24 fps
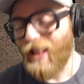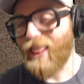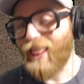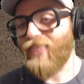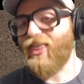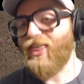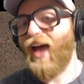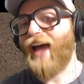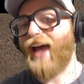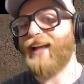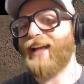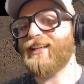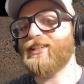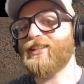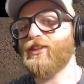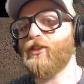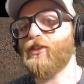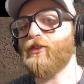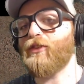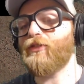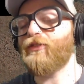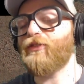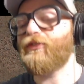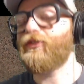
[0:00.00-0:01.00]
That is
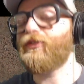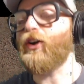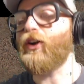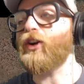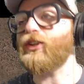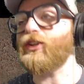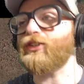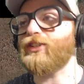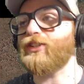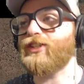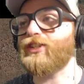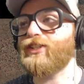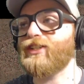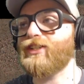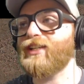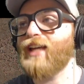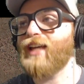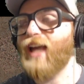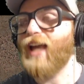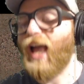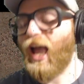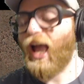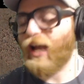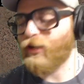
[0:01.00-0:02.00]
the first
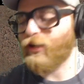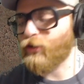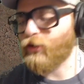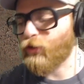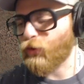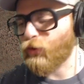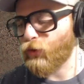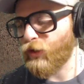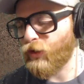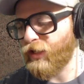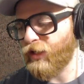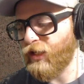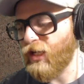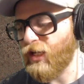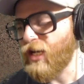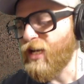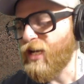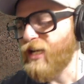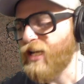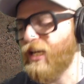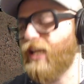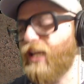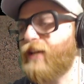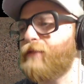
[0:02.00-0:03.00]
entry
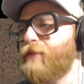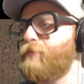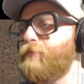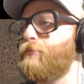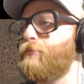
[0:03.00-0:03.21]
in